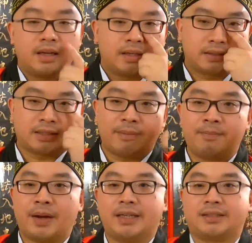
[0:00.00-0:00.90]
Some
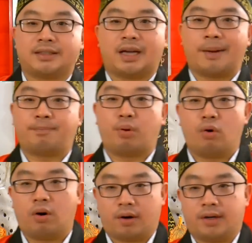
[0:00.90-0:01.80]
places are
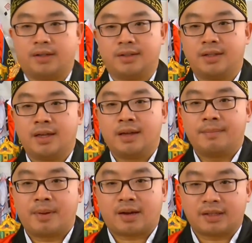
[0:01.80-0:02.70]
poor
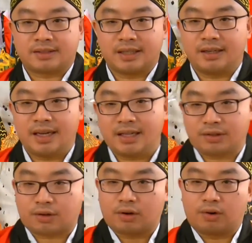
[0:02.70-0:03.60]
because they need
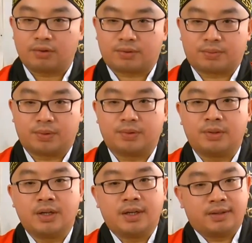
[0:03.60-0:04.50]
to go
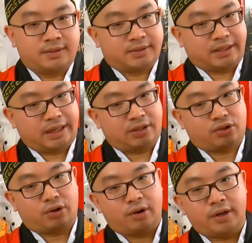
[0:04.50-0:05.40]
through the
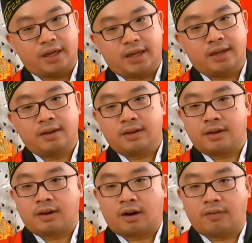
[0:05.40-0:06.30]
journey
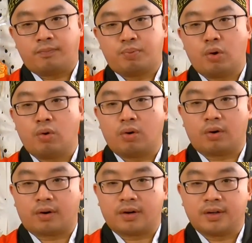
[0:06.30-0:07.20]
of
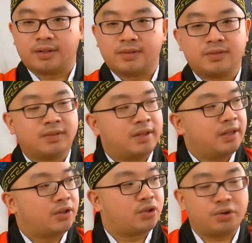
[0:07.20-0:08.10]
poor.
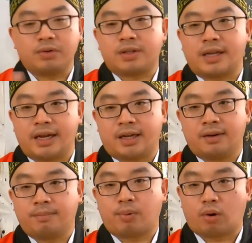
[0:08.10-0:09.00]
You think
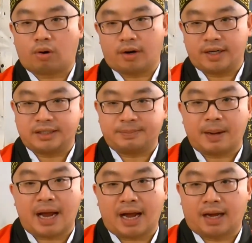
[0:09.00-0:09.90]
poor is
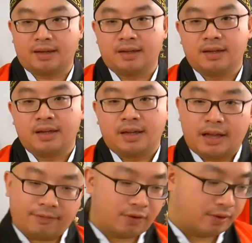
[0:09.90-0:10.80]
bad.
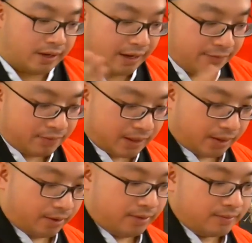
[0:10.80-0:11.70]
If you live
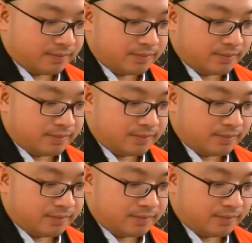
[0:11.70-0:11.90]
there,